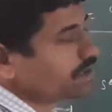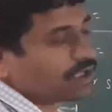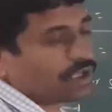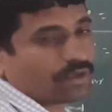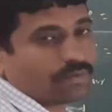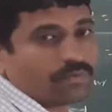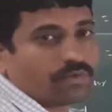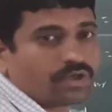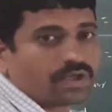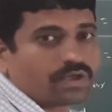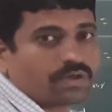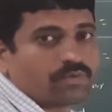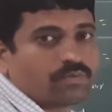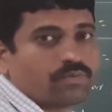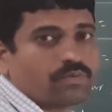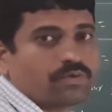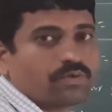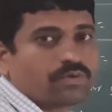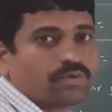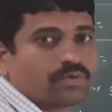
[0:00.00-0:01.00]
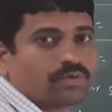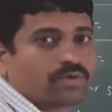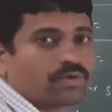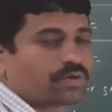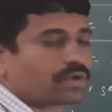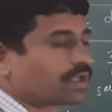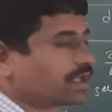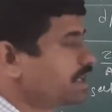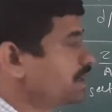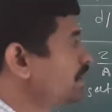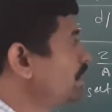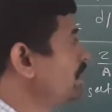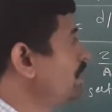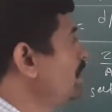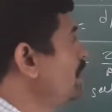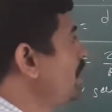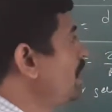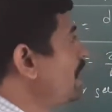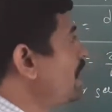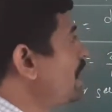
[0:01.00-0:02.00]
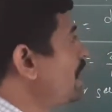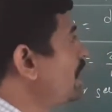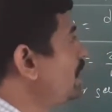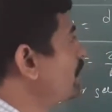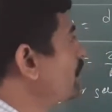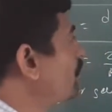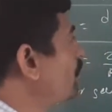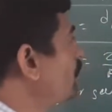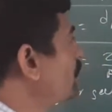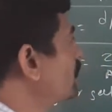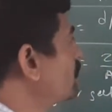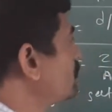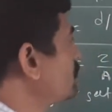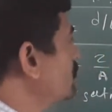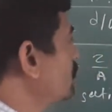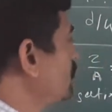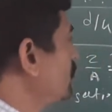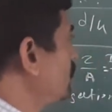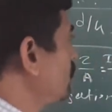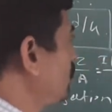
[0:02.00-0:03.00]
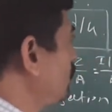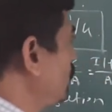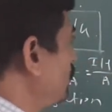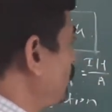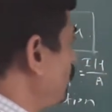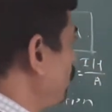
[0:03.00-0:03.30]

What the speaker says: db cube. Okay. And what is the